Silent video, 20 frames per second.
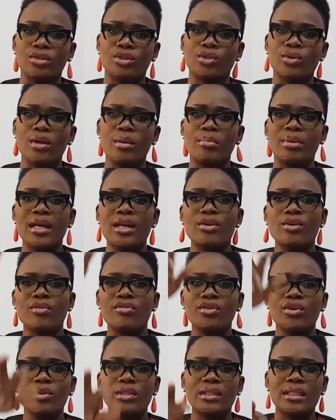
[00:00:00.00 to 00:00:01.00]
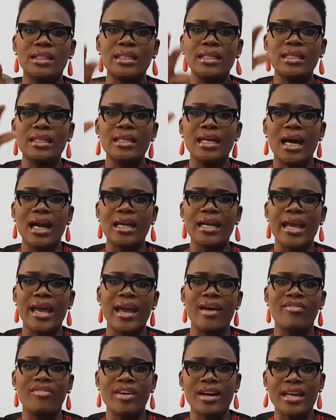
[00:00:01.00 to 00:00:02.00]
So a blend of your T and
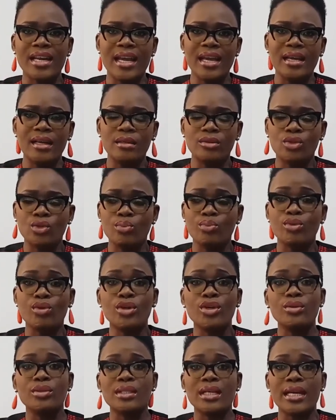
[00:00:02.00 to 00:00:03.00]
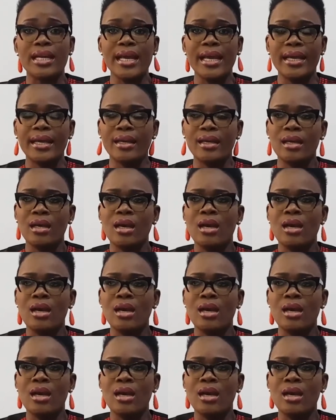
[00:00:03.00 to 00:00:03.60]
F and to produce an A.